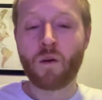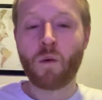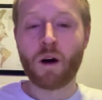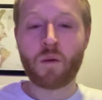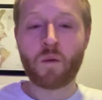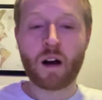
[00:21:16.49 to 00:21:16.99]

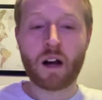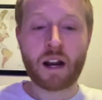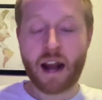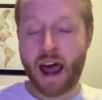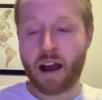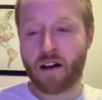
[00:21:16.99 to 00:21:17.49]
1-1
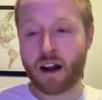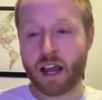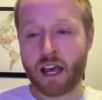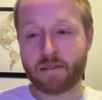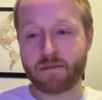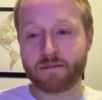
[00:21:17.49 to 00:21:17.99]
on
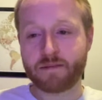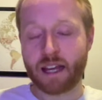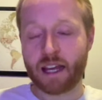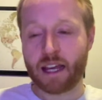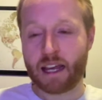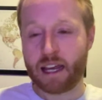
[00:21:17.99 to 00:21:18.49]
aggregate,
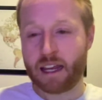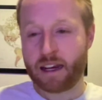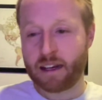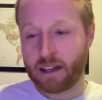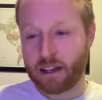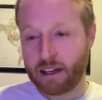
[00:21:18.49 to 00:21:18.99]

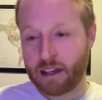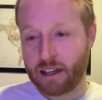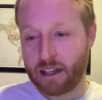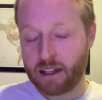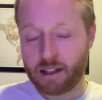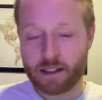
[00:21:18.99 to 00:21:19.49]
and
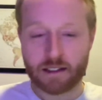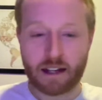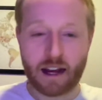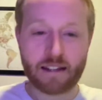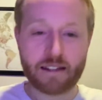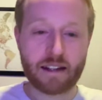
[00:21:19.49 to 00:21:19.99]

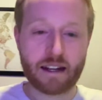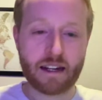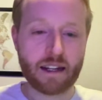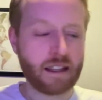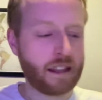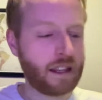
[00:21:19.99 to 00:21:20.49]
Isaac,
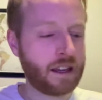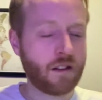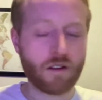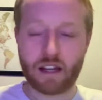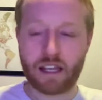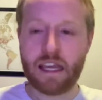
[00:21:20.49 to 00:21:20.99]
I think,
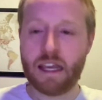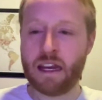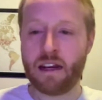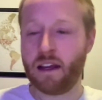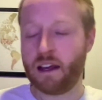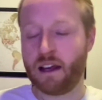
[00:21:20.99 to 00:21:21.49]
or
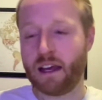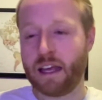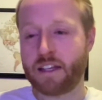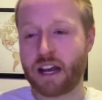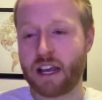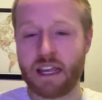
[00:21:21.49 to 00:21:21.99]
Hien,
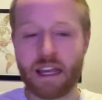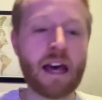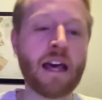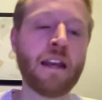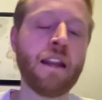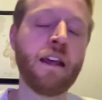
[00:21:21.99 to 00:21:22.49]

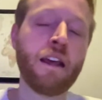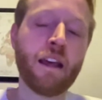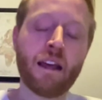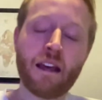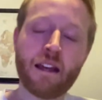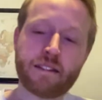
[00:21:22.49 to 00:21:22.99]
Hien,
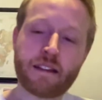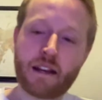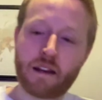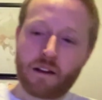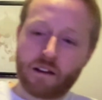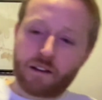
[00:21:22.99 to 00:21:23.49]

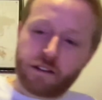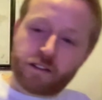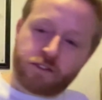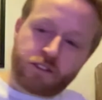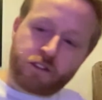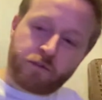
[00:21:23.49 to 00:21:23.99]
decided
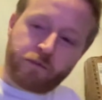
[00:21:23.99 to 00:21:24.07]
to